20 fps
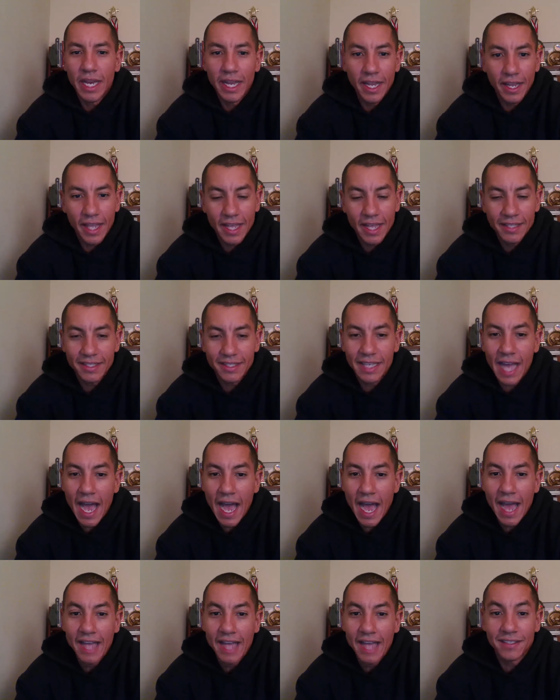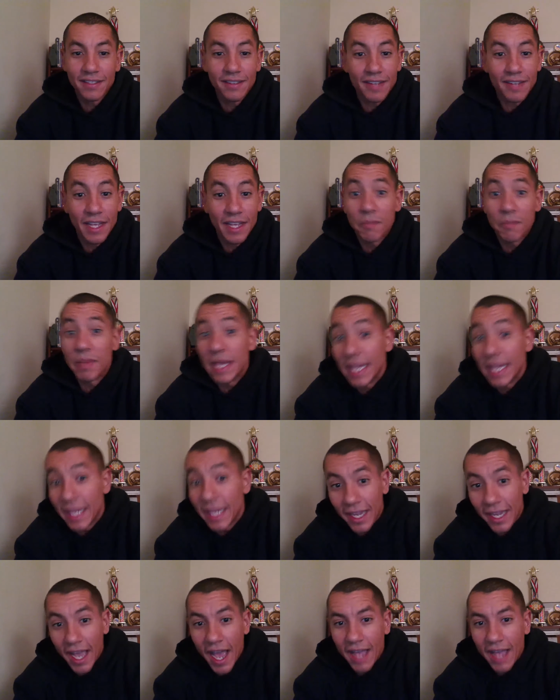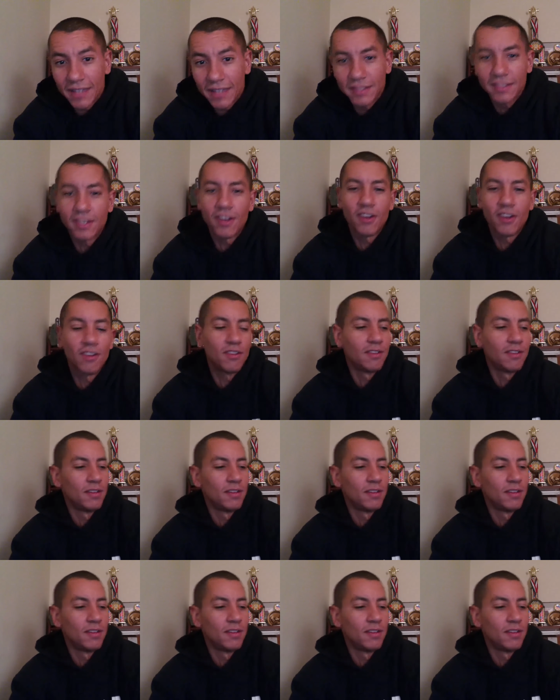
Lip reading: against guys and beating guys, you know?